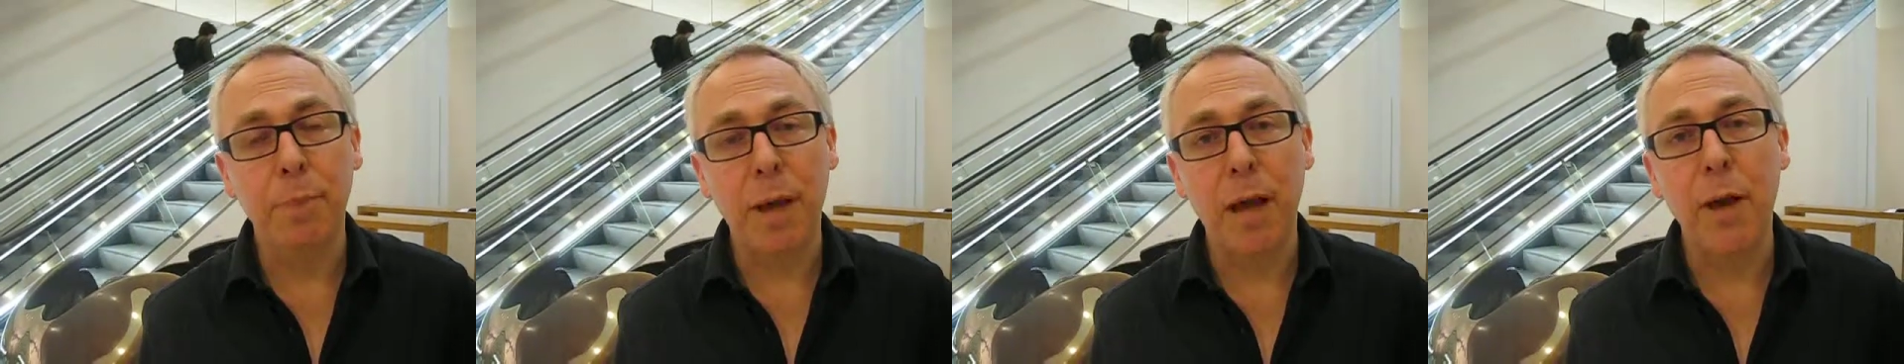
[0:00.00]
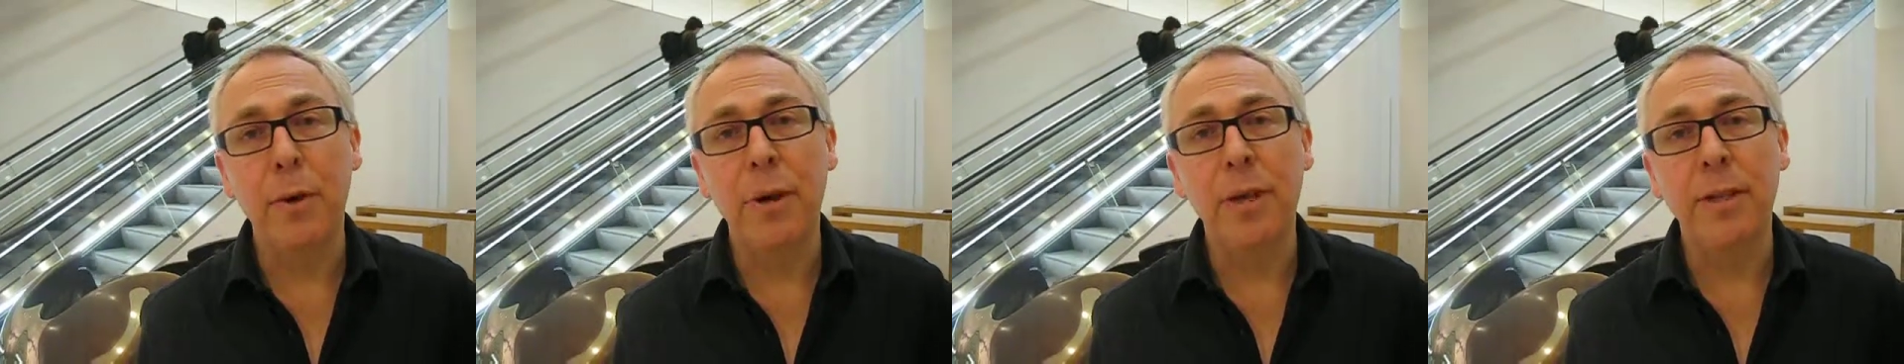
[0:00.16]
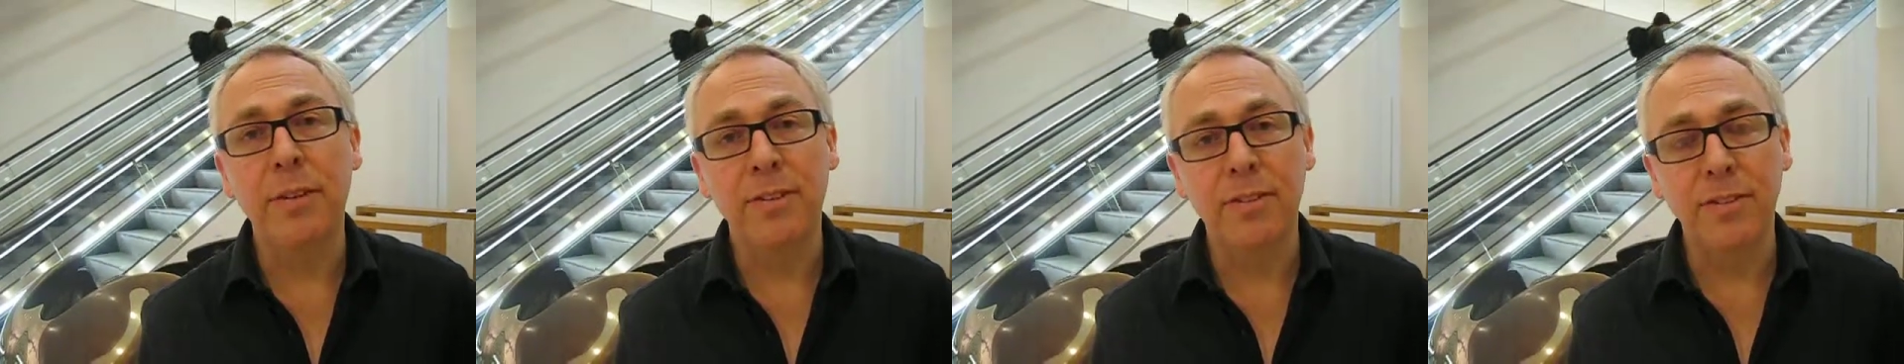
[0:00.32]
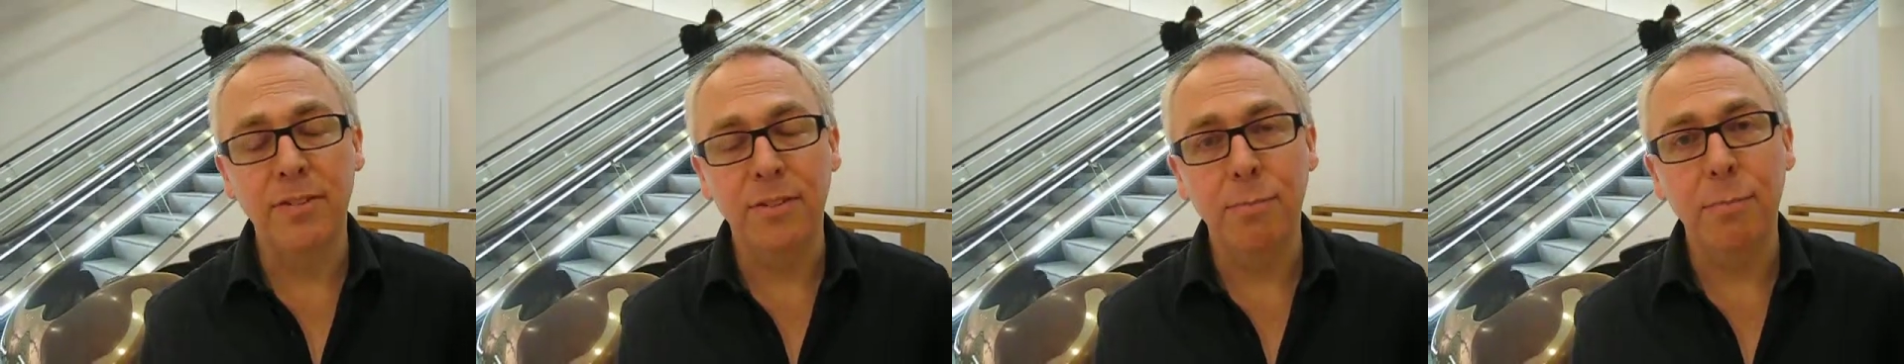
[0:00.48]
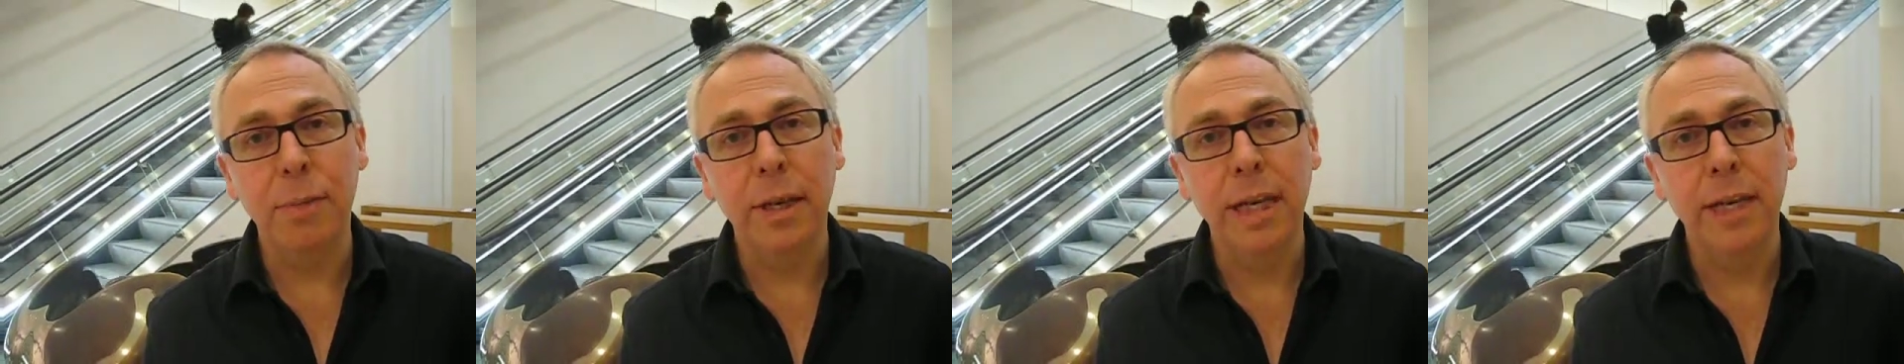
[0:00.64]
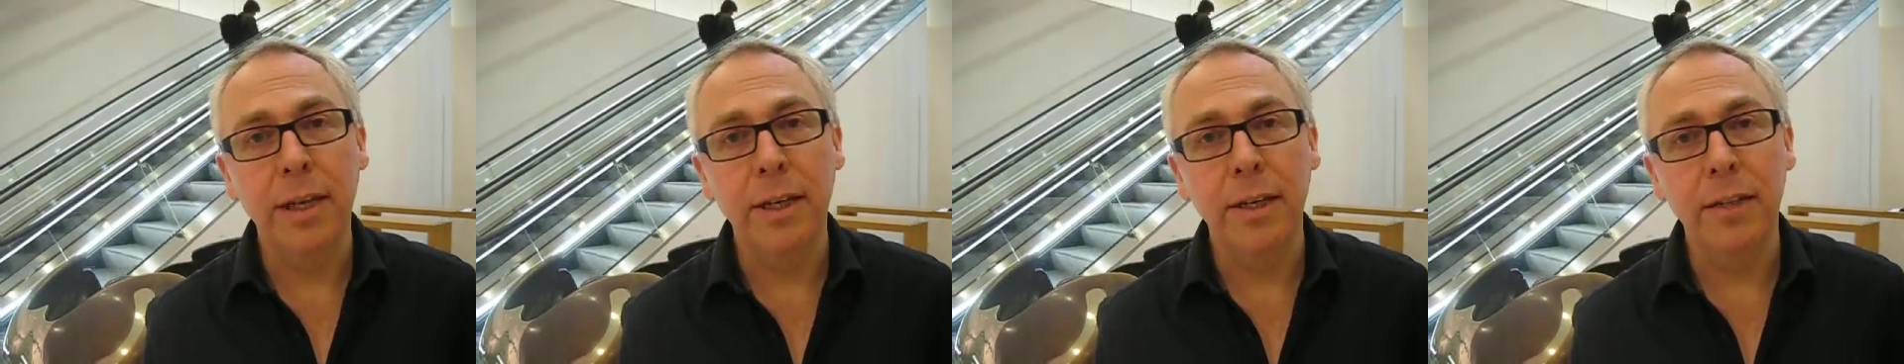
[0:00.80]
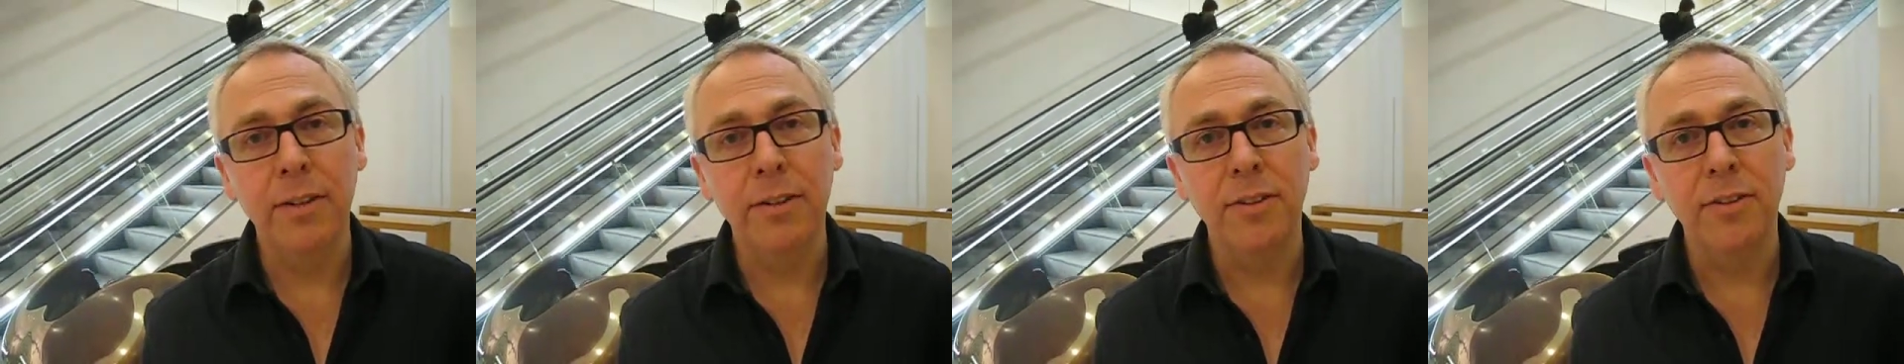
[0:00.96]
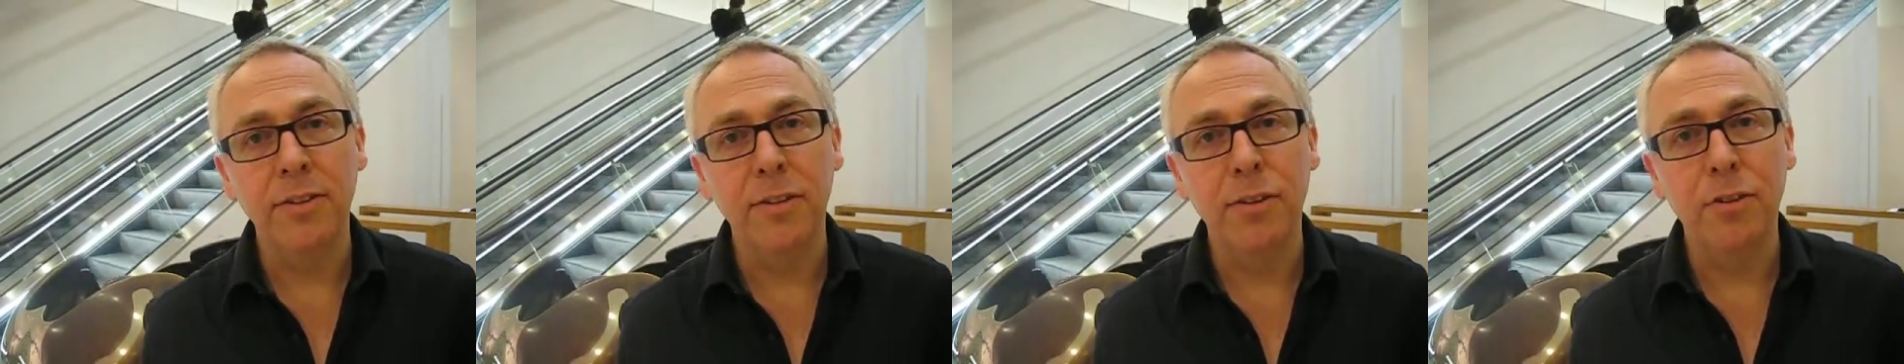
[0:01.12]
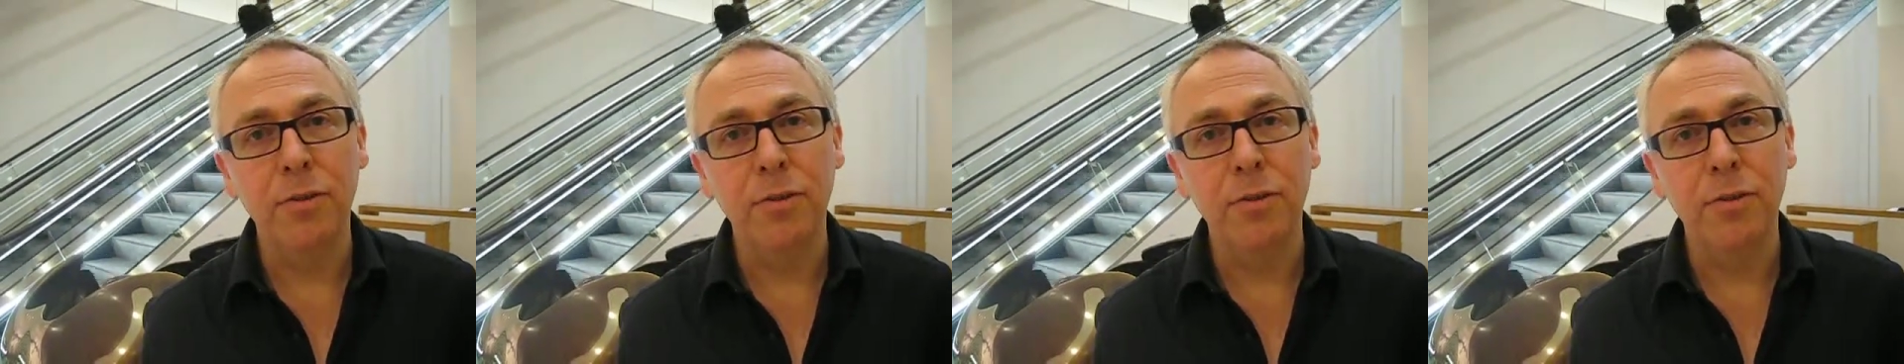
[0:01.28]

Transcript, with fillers: poets and speakers